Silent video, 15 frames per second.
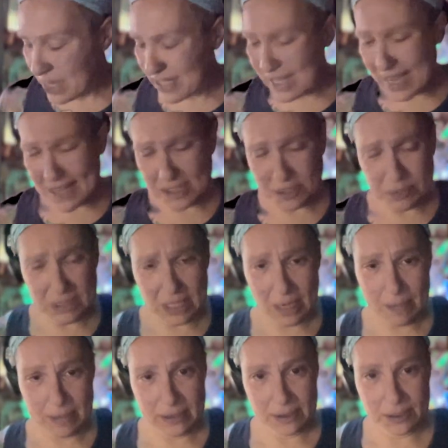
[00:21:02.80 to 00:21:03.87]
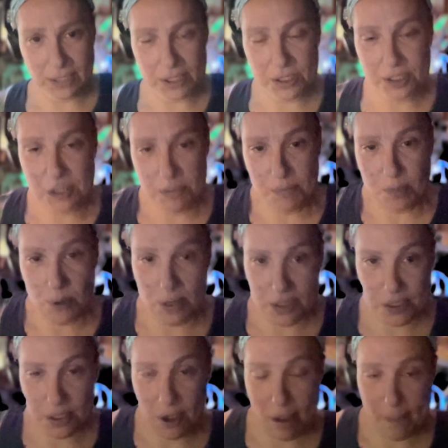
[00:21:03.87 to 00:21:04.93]
And that is becoming such an
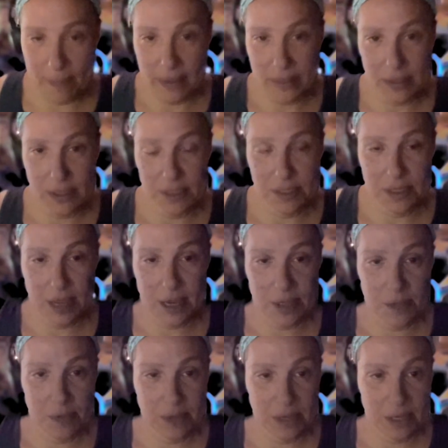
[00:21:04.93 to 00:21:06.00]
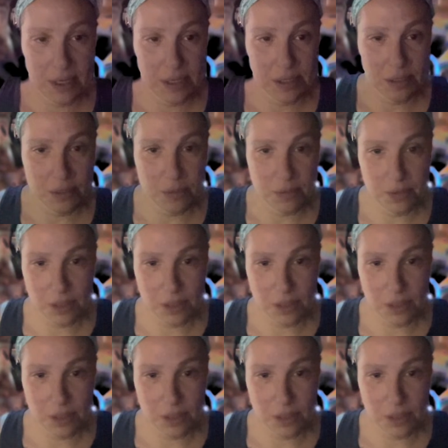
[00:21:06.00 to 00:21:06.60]
important topic these days because,